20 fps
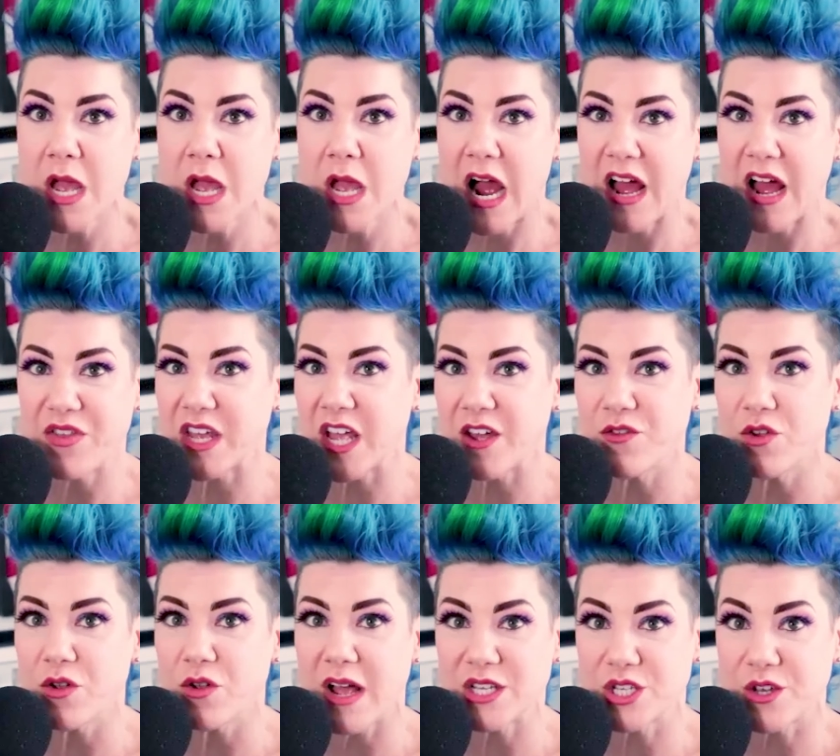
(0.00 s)
I think that
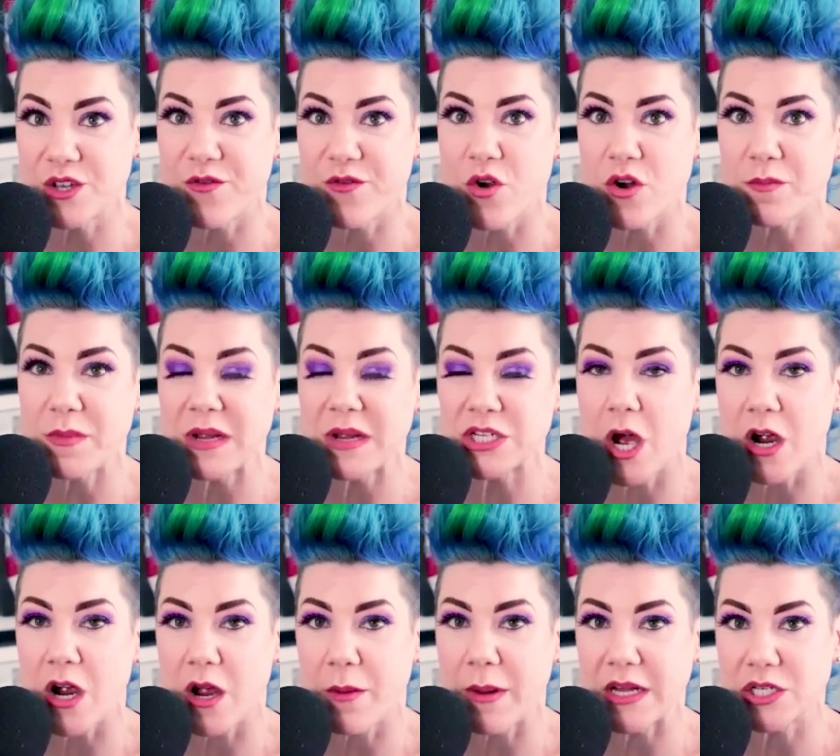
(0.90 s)
you guys have heard me
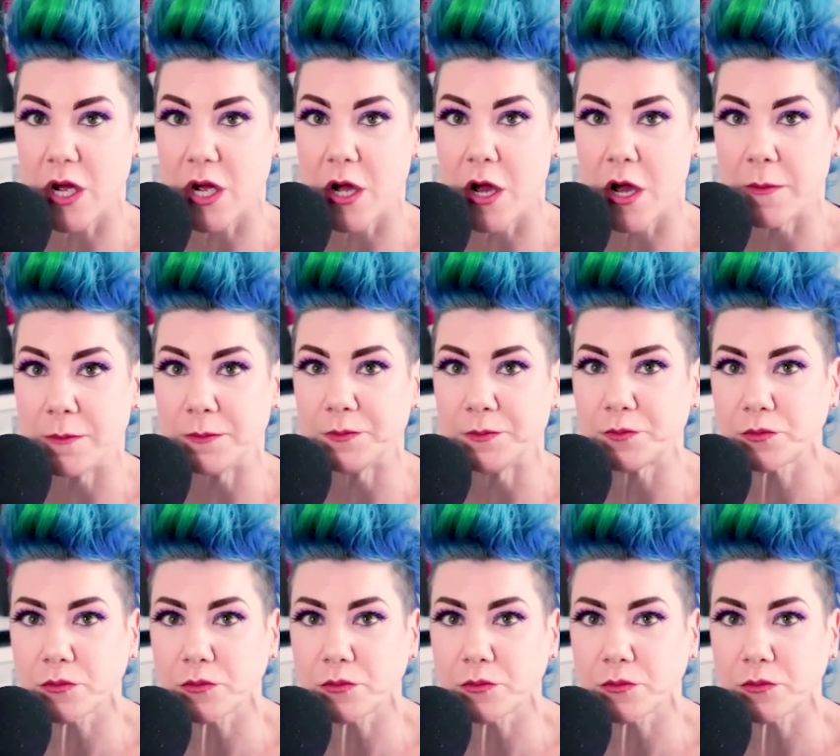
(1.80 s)
talk about Tom.